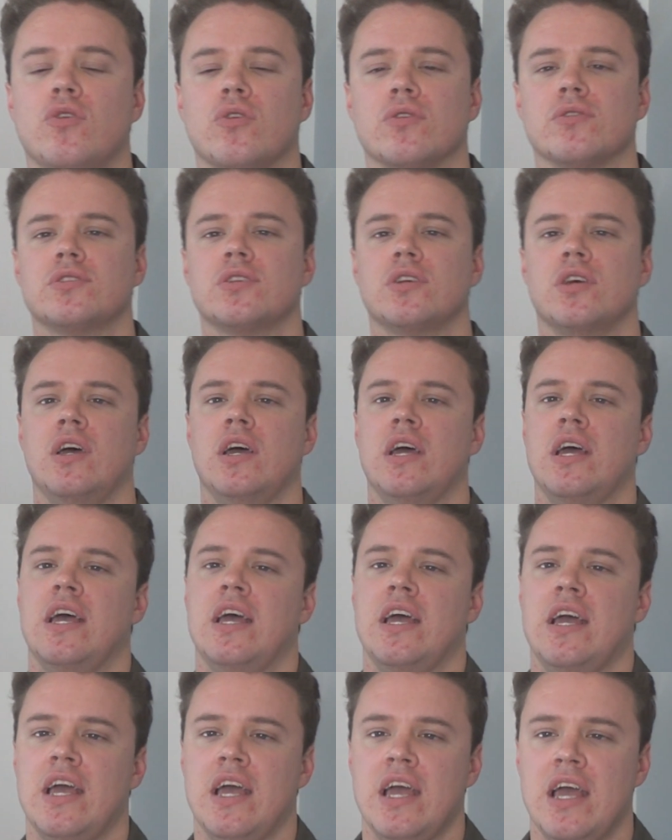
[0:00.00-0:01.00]
course.
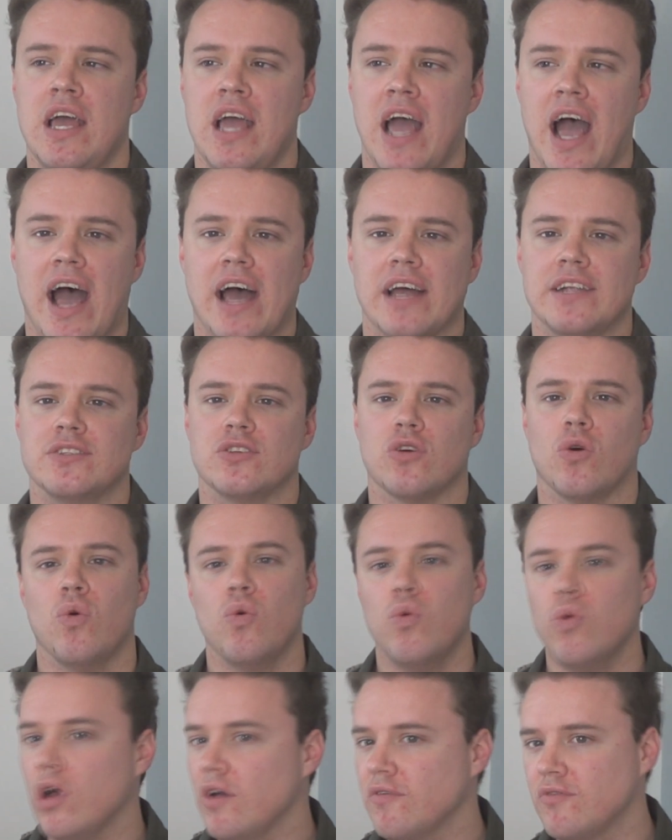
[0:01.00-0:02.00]
And
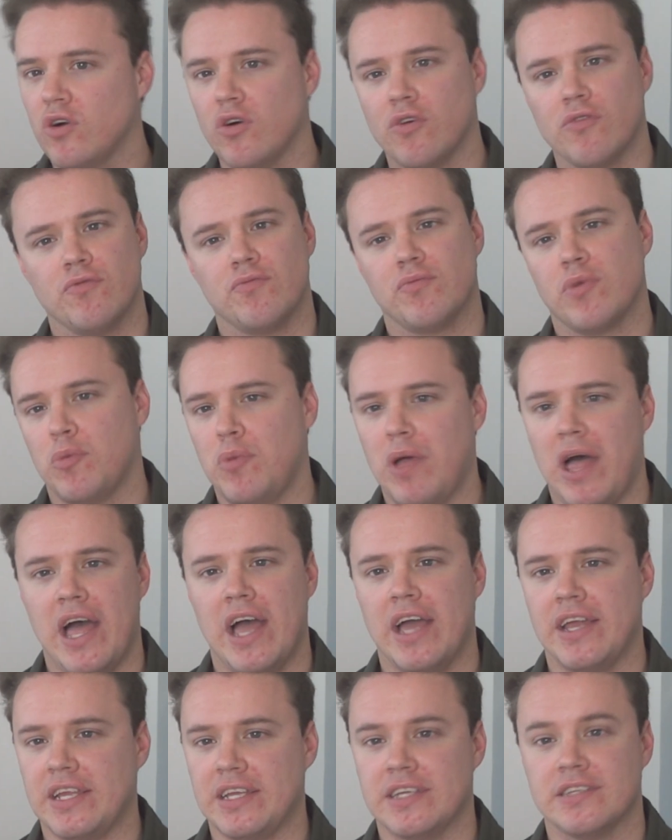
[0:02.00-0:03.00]
all I've got
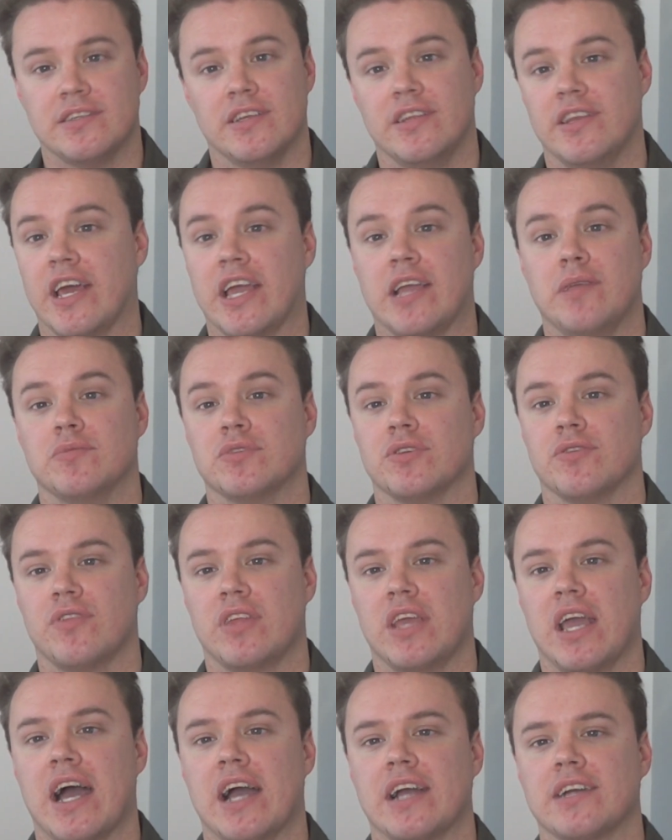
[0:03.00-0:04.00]
prepared is the names of
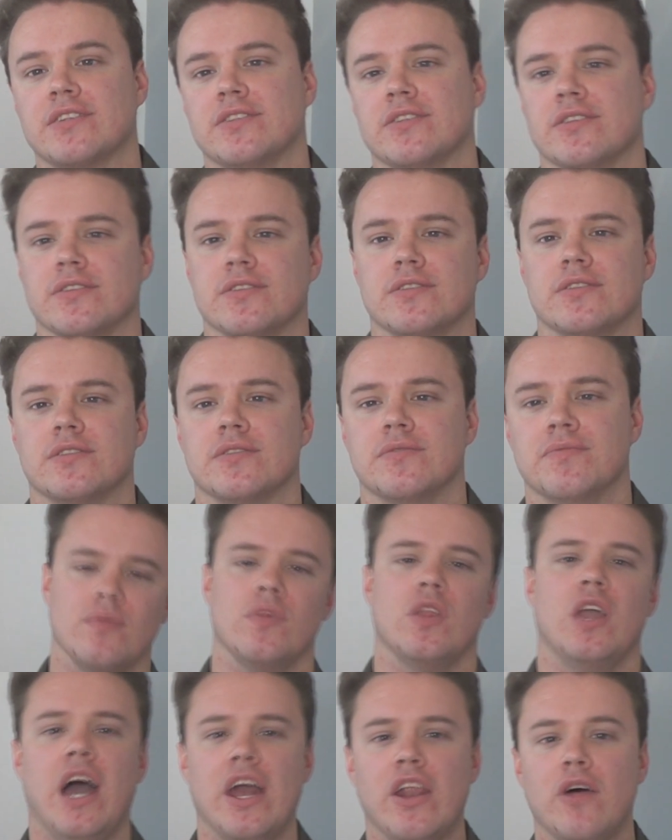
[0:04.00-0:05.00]
the actors.
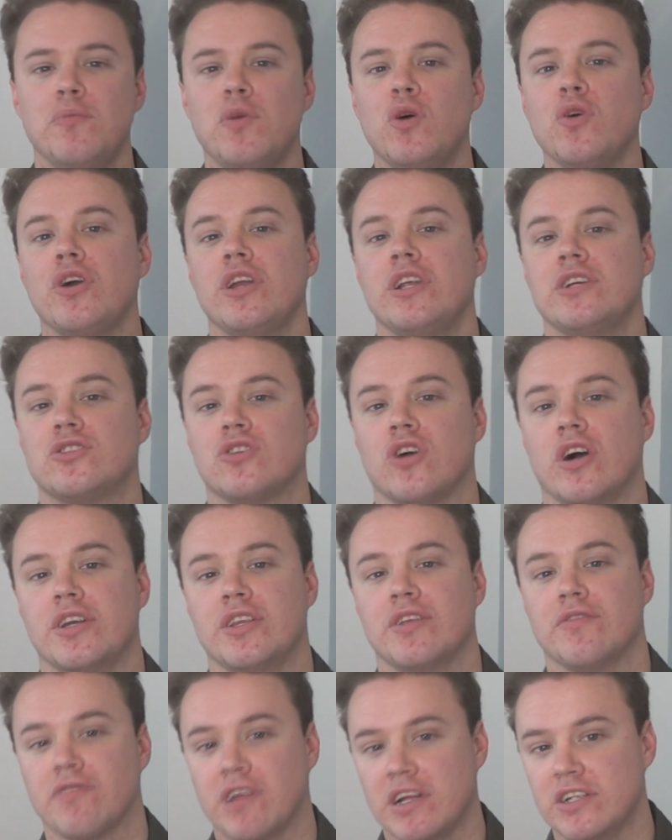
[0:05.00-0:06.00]
And I'm not going to try
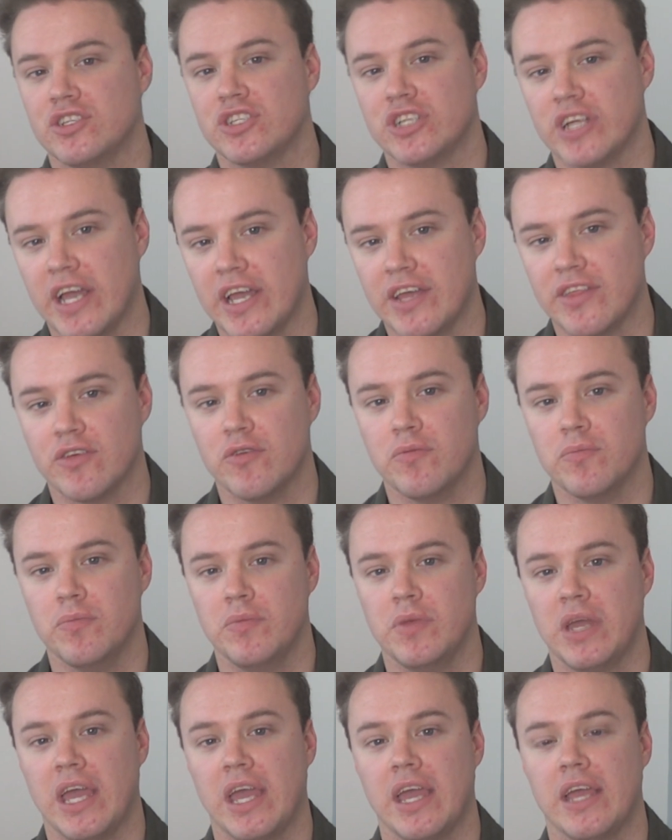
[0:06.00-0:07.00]
and differentiate
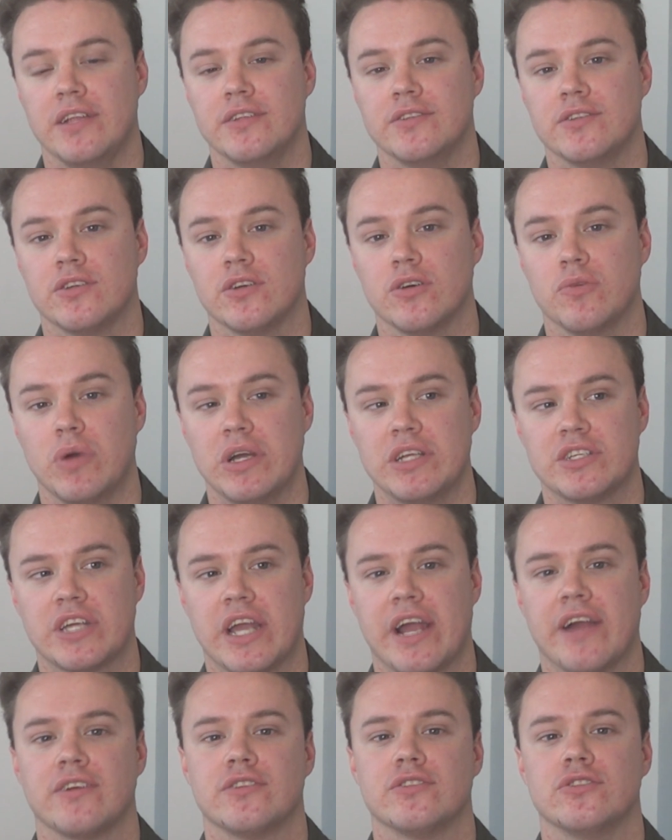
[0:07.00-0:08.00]
them into which
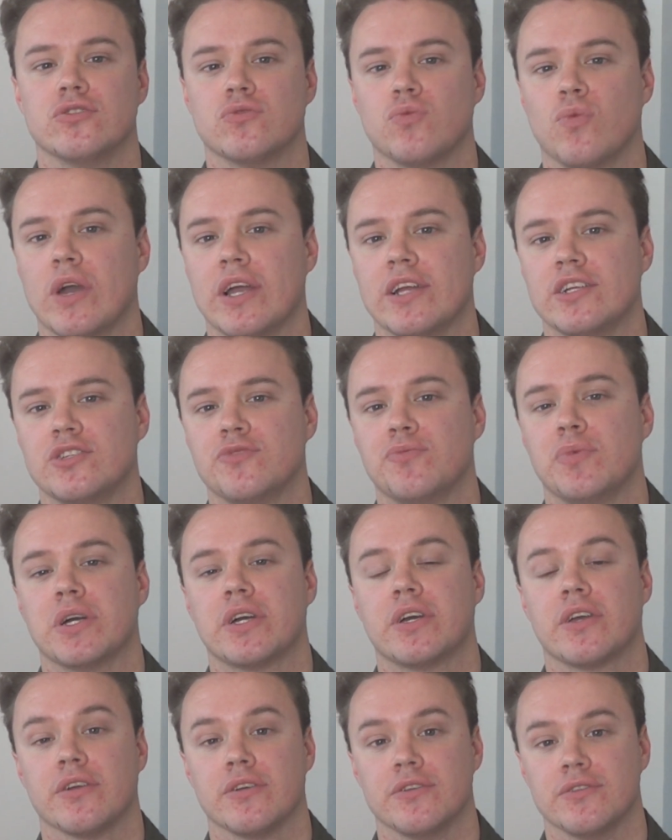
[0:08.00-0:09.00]
character's which,
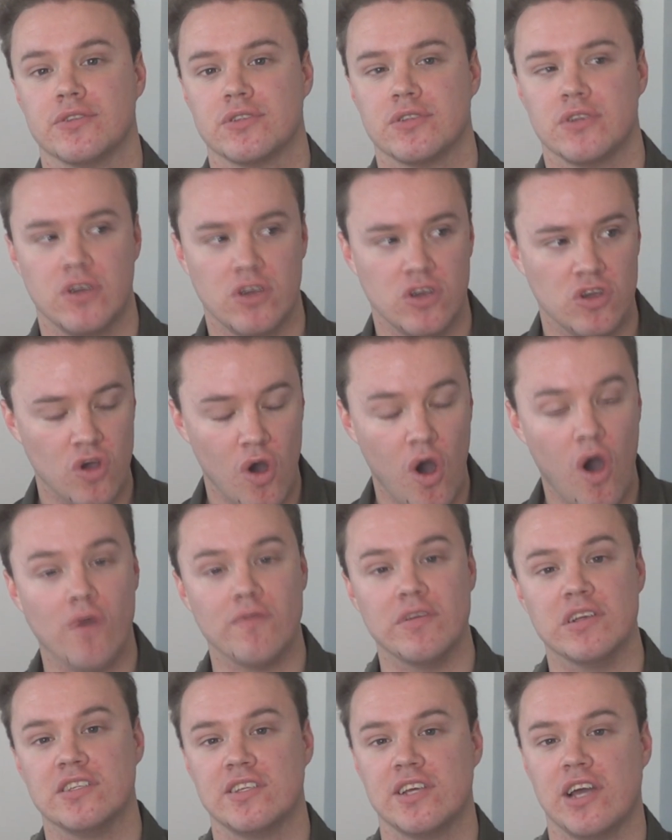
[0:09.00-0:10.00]
because
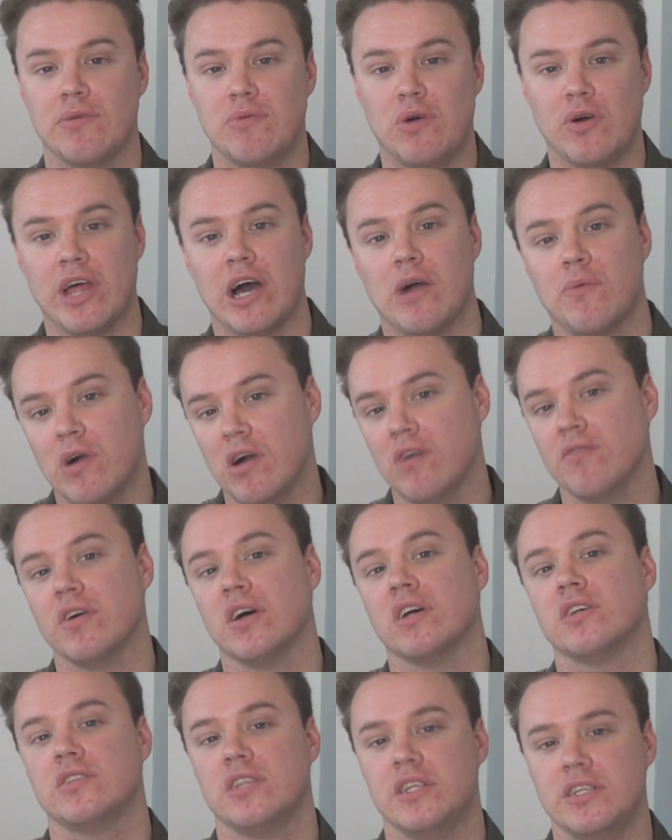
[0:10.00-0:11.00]
obviously I'm not that well
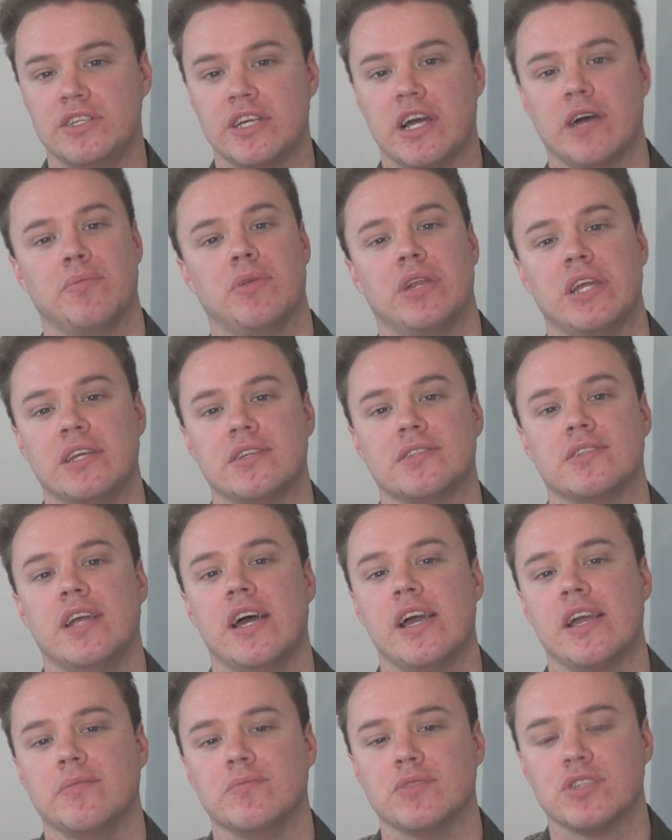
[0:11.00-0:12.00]
versed in Japanese
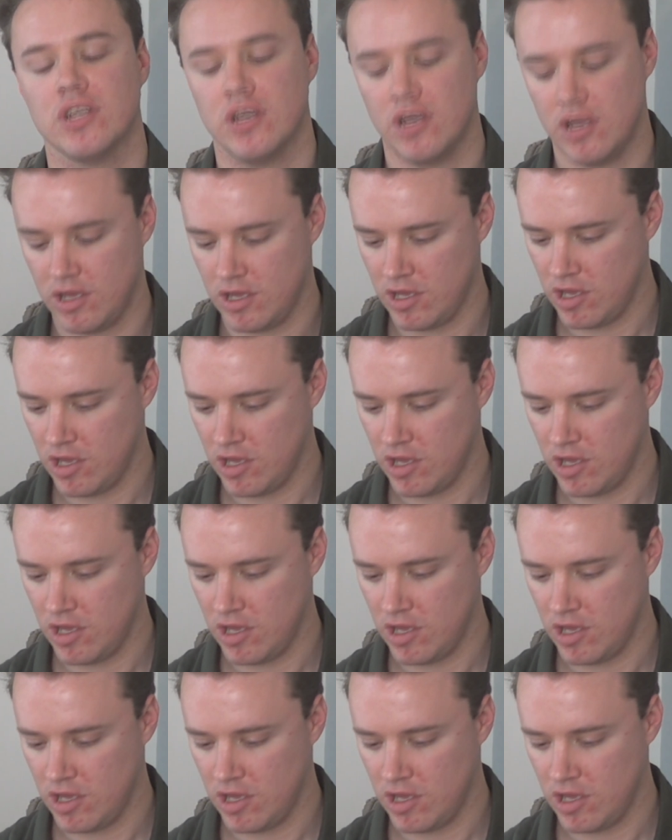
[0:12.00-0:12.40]
names.